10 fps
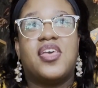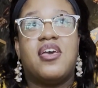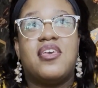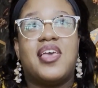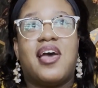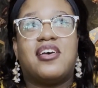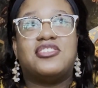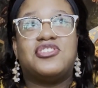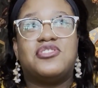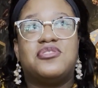yeah,
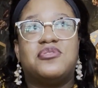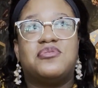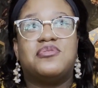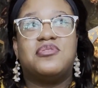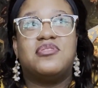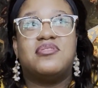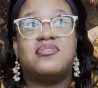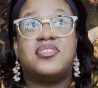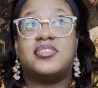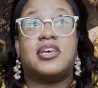so
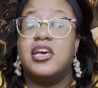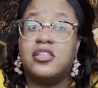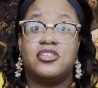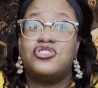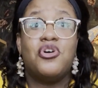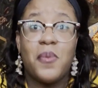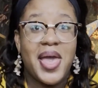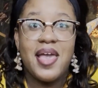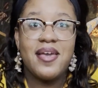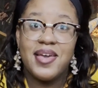he's like, there's no
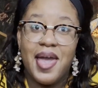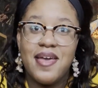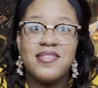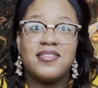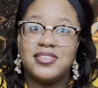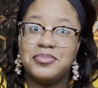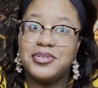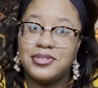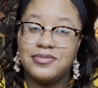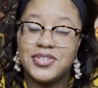way again that
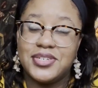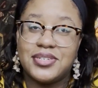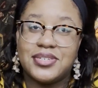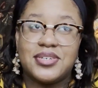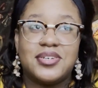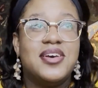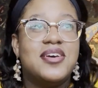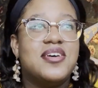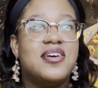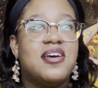somebody can find us here.
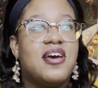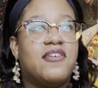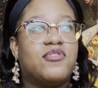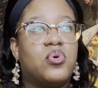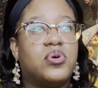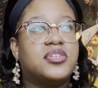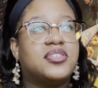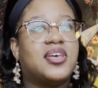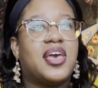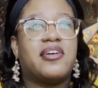Of
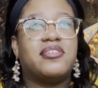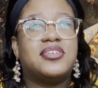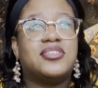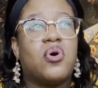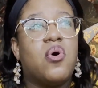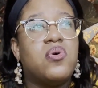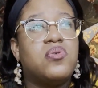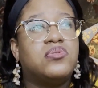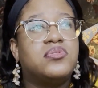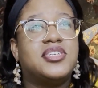course, Harry is
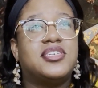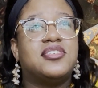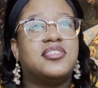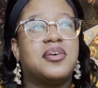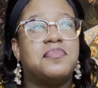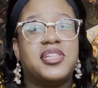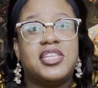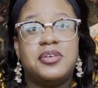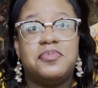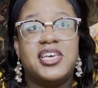cold. He's
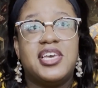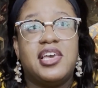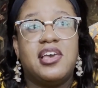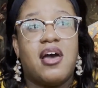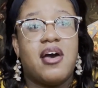completely being